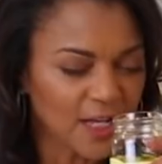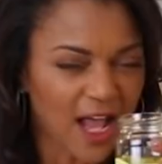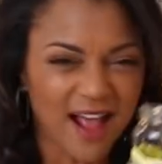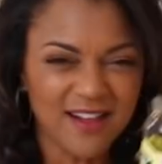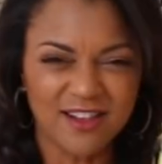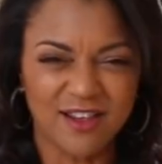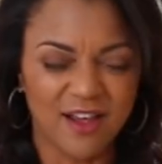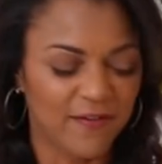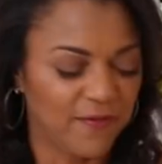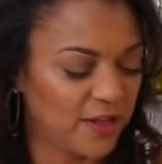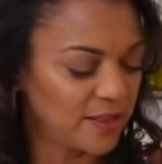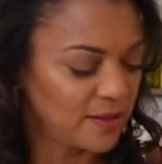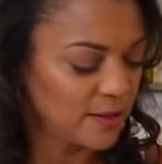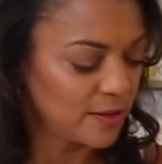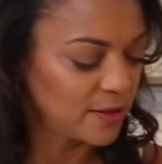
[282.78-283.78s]
I love
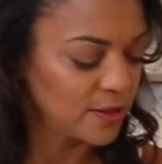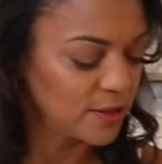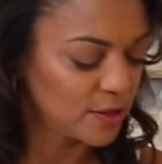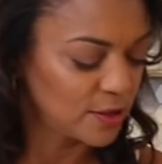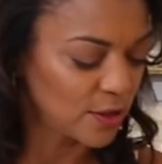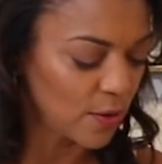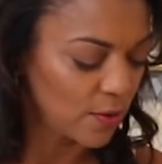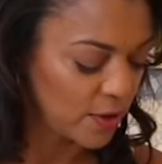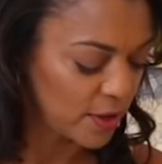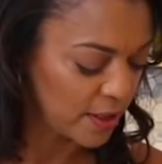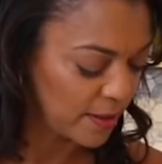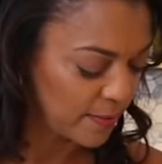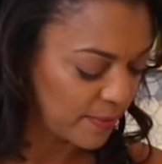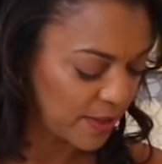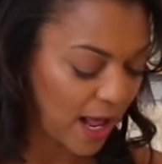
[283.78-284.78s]
these. They're so
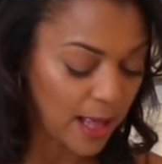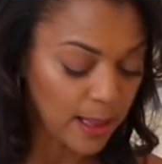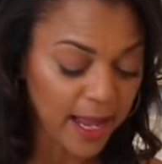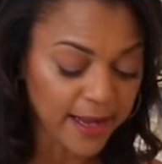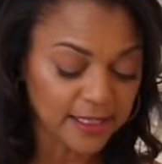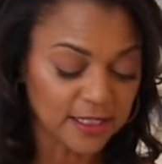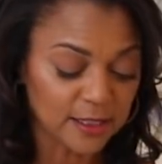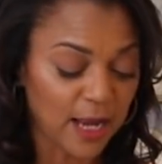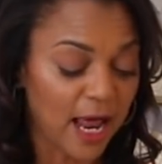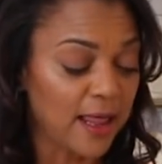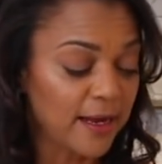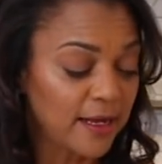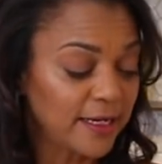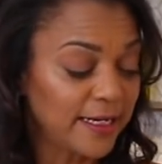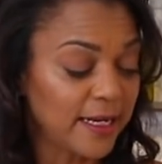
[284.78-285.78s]
good. But I like
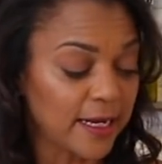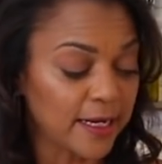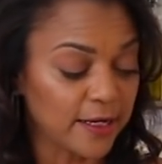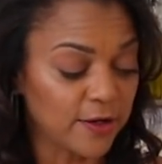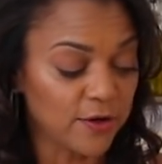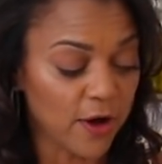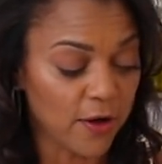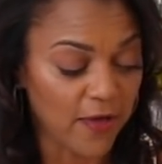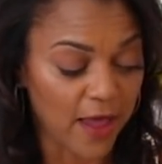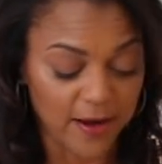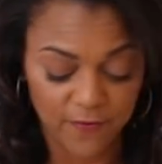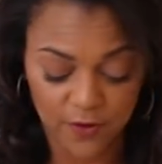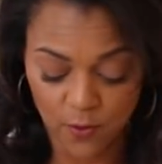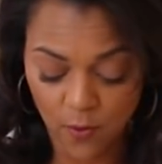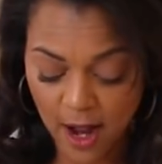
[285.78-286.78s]
a kick. You know
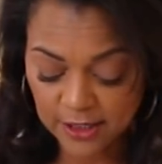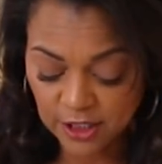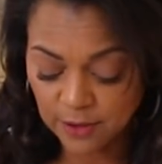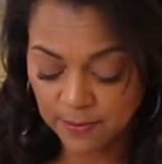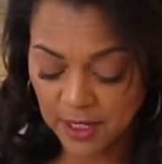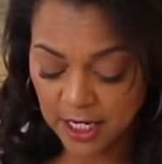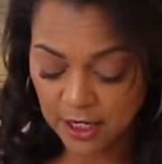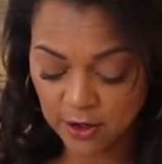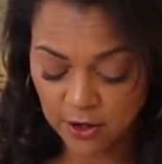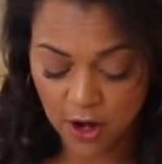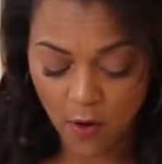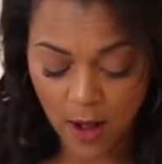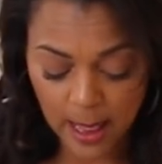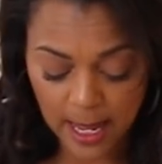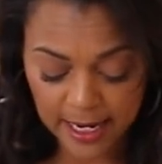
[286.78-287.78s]
that. If you're watching me, you
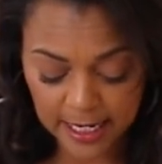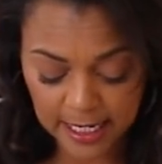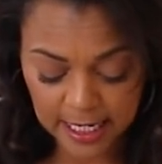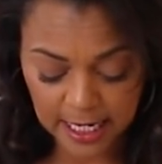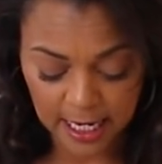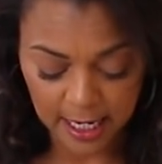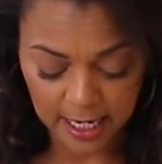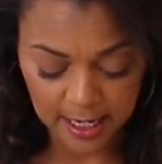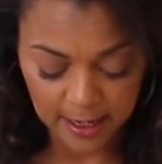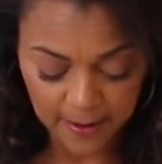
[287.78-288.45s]
know I like a kick.